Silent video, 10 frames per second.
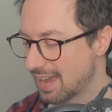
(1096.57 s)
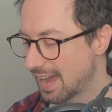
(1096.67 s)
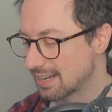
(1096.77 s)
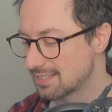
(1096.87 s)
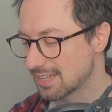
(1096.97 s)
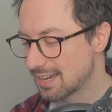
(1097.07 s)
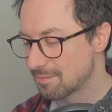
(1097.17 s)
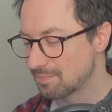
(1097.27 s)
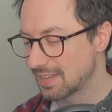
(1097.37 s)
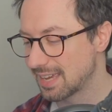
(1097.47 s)
and
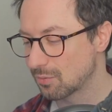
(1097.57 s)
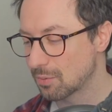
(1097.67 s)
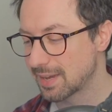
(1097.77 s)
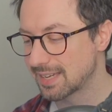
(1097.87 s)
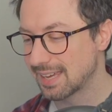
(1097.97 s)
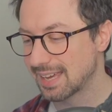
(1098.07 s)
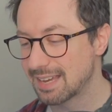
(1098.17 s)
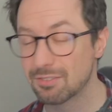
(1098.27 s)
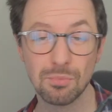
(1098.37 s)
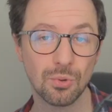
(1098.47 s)
it will make it
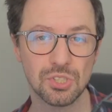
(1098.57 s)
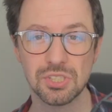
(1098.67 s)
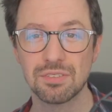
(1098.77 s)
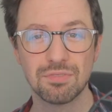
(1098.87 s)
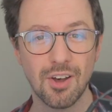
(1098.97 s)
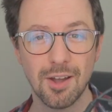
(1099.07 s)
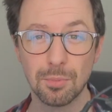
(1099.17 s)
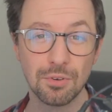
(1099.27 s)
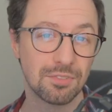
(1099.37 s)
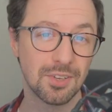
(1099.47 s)
even more
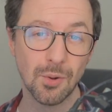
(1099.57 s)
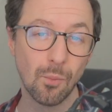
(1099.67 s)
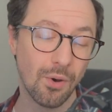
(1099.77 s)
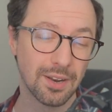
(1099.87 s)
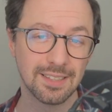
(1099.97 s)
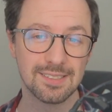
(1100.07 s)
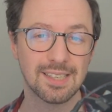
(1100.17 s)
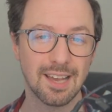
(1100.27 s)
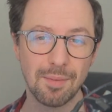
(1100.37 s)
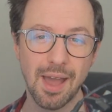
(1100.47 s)
justifiable for you to wanting to
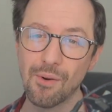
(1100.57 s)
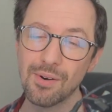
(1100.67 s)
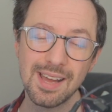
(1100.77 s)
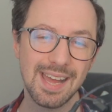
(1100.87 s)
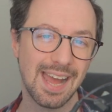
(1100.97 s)
come out